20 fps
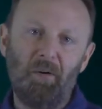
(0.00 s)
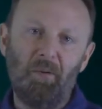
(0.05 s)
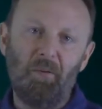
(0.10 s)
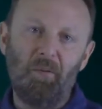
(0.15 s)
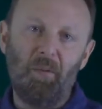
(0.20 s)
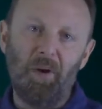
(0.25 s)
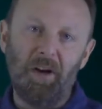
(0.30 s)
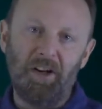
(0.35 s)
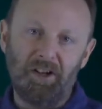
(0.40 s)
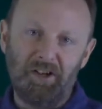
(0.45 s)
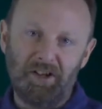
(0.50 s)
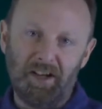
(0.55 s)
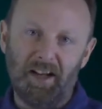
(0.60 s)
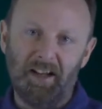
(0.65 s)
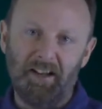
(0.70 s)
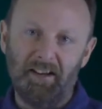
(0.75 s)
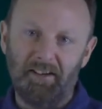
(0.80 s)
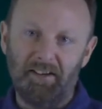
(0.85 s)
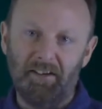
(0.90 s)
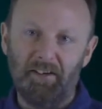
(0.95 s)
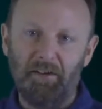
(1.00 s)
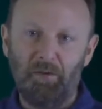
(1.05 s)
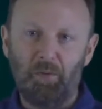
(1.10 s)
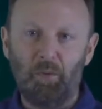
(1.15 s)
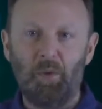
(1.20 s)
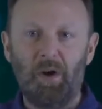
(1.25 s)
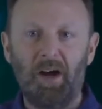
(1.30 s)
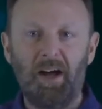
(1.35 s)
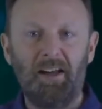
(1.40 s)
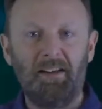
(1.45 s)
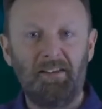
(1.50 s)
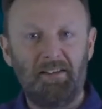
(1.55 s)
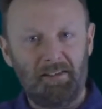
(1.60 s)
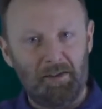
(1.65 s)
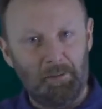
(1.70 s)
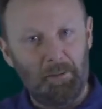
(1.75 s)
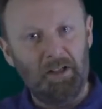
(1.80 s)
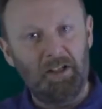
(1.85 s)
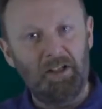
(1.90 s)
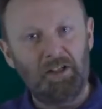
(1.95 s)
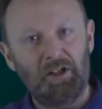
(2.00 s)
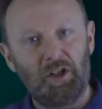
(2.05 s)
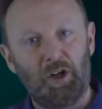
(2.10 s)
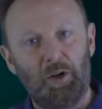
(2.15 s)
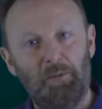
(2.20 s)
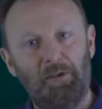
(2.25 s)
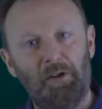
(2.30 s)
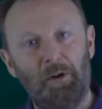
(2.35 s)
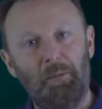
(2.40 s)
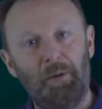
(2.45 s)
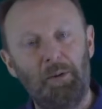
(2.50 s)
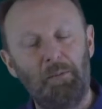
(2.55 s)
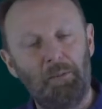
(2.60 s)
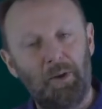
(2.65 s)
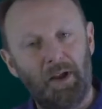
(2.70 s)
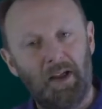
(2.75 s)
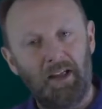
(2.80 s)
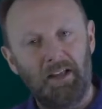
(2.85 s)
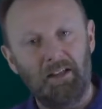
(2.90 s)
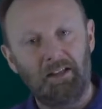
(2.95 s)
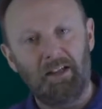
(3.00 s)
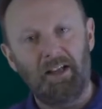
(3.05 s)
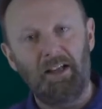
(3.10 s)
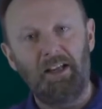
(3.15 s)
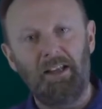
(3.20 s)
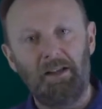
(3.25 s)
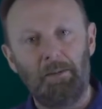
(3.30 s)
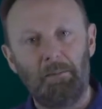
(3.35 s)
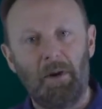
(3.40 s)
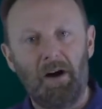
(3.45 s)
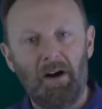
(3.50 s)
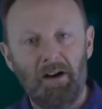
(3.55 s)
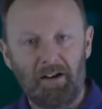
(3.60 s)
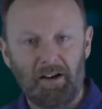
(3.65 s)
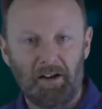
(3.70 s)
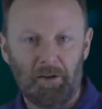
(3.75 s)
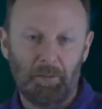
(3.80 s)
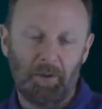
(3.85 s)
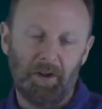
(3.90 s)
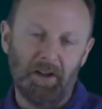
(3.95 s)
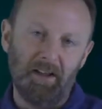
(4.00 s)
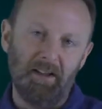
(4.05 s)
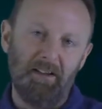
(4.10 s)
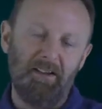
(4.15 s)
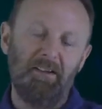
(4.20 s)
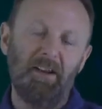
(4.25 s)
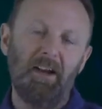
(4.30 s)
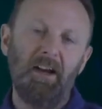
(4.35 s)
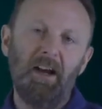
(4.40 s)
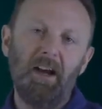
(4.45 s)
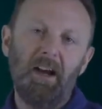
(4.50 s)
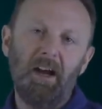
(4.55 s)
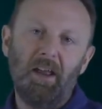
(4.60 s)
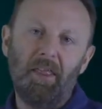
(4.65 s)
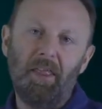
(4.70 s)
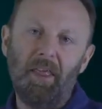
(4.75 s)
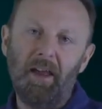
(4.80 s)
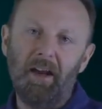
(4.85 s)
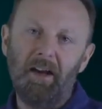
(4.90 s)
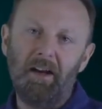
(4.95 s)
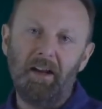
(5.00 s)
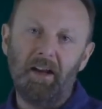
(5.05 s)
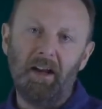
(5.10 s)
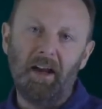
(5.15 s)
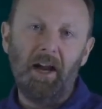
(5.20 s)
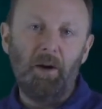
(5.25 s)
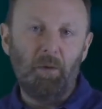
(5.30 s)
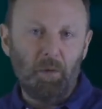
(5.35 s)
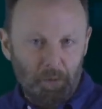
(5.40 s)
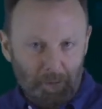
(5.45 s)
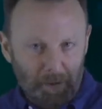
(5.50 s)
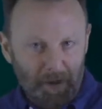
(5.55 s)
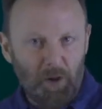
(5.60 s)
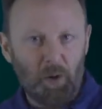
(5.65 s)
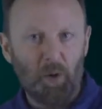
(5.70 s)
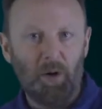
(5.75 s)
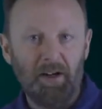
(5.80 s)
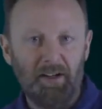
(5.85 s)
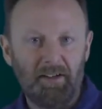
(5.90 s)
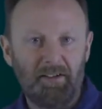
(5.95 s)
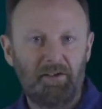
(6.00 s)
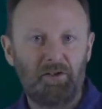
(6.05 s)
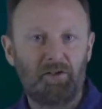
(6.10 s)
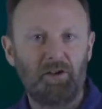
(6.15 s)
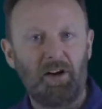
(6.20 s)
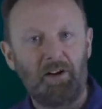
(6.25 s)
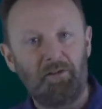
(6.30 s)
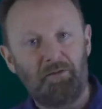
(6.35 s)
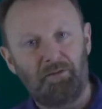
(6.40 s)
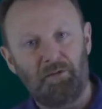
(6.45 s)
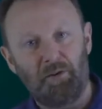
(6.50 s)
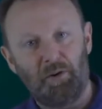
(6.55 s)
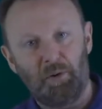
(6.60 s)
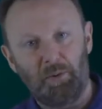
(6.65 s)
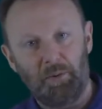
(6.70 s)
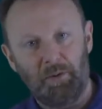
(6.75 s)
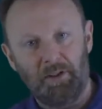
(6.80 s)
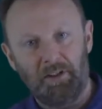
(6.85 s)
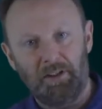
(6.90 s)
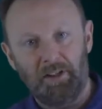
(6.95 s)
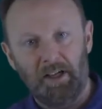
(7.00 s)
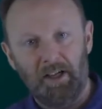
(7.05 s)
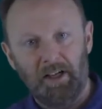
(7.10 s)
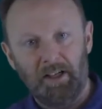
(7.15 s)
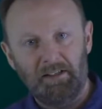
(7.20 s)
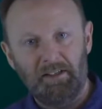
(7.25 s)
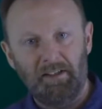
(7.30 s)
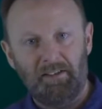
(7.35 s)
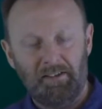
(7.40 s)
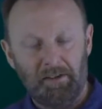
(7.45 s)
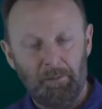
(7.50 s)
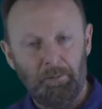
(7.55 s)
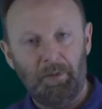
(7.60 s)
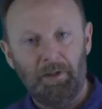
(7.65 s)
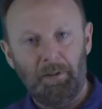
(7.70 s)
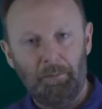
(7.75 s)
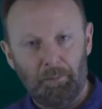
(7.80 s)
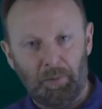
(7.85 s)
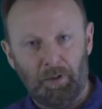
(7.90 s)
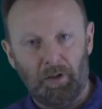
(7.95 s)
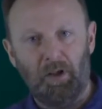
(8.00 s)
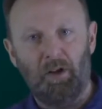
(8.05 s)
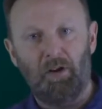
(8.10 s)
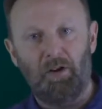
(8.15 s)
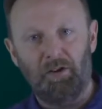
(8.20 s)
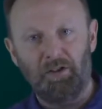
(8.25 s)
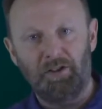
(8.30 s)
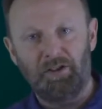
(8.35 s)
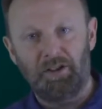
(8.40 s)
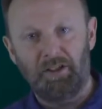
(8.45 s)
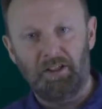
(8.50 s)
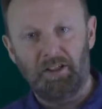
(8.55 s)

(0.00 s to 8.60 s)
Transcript: which tells us where similar jobs are being paid in the marketplace, then it will be quite straightforward to simply plot